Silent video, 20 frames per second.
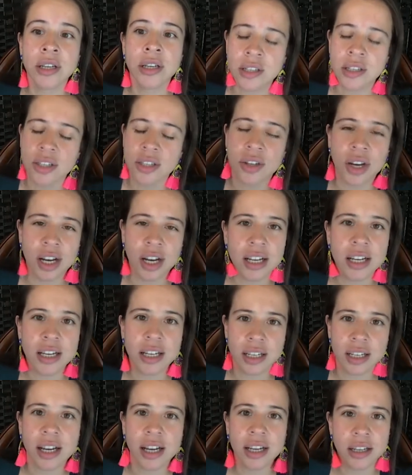So
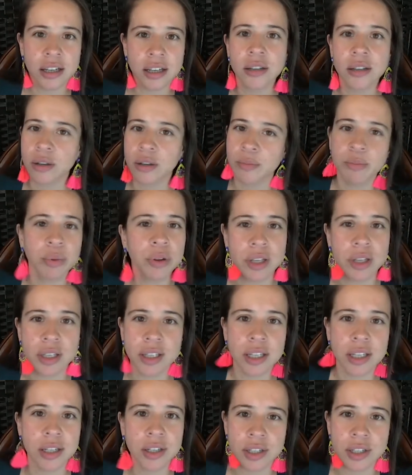I
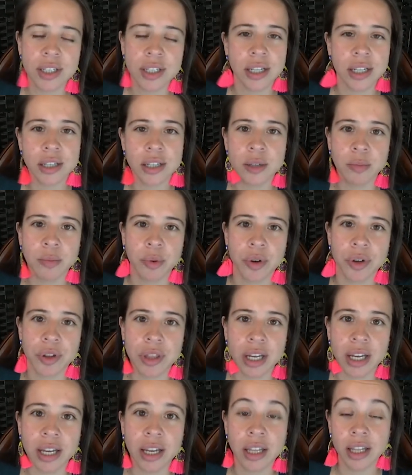completely understand and support that.